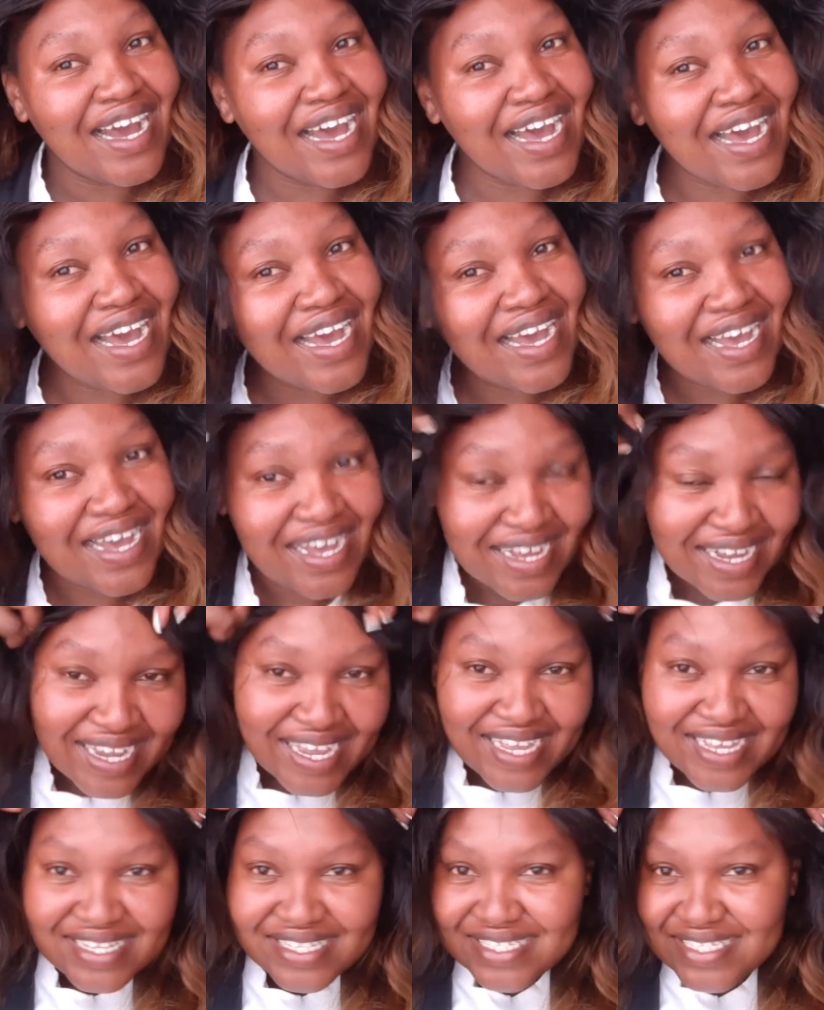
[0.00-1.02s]
Ah,
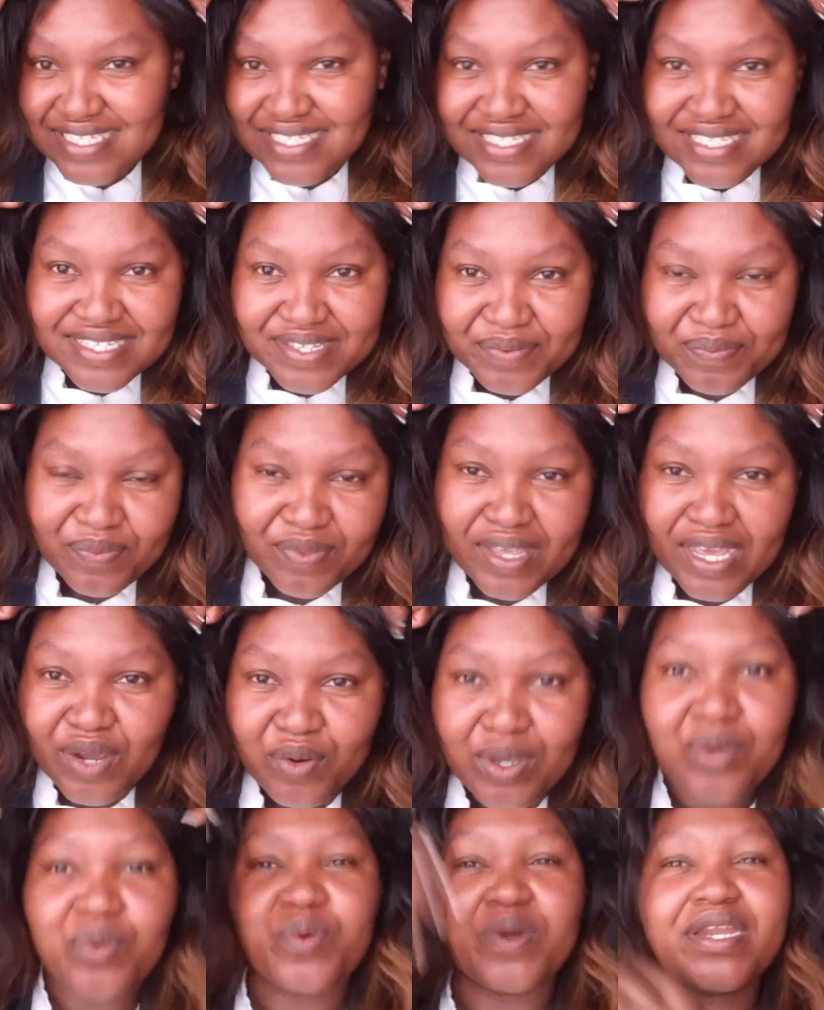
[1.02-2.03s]
guys, are
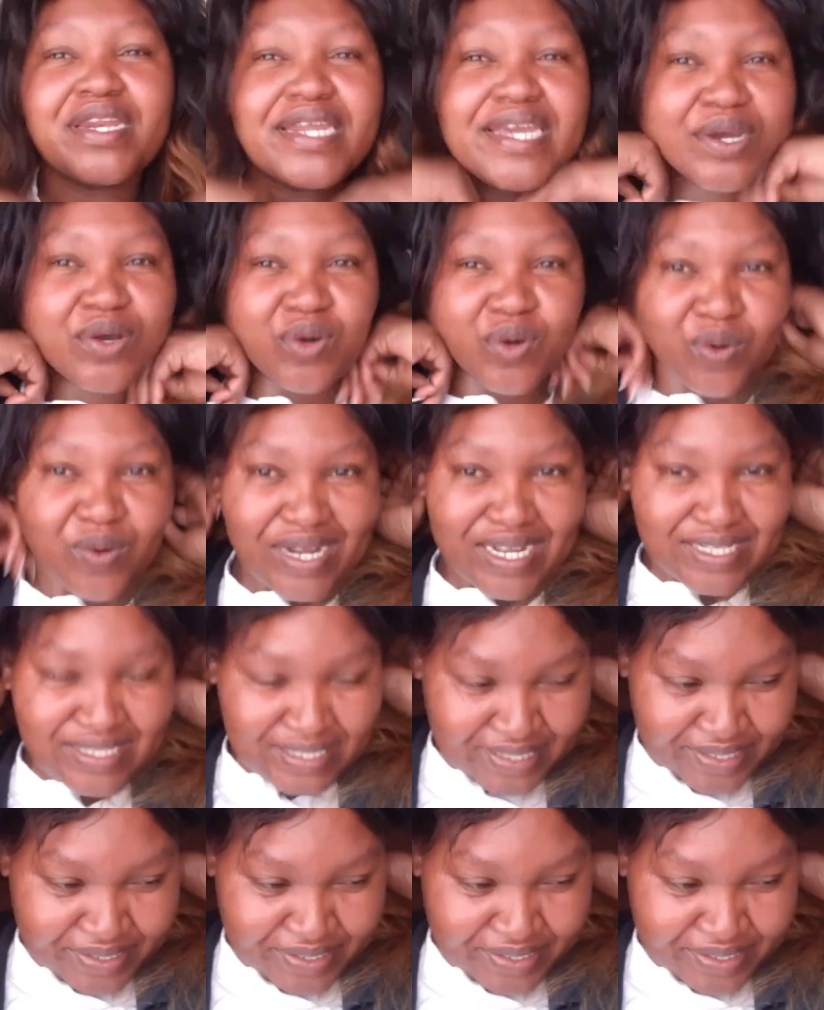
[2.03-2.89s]
we winning or what?